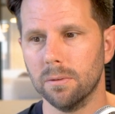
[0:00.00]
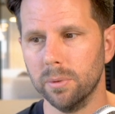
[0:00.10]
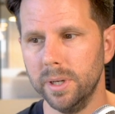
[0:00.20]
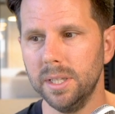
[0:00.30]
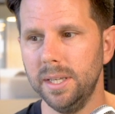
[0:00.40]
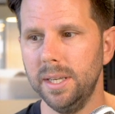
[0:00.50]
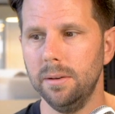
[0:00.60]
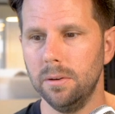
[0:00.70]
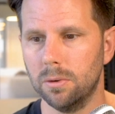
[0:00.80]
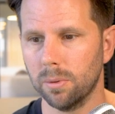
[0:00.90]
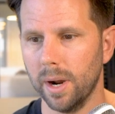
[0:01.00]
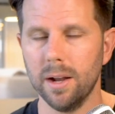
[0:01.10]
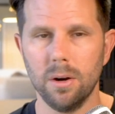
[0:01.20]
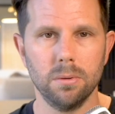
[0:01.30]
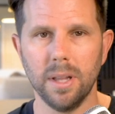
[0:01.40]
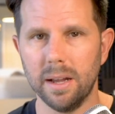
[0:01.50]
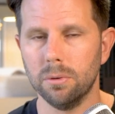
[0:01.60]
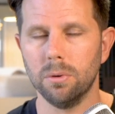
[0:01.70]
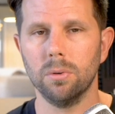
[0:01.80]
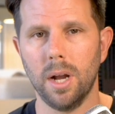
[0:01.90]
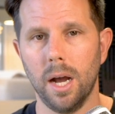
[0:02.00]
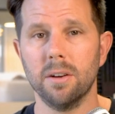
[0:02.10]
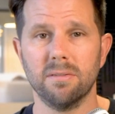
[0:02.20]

really ground level kind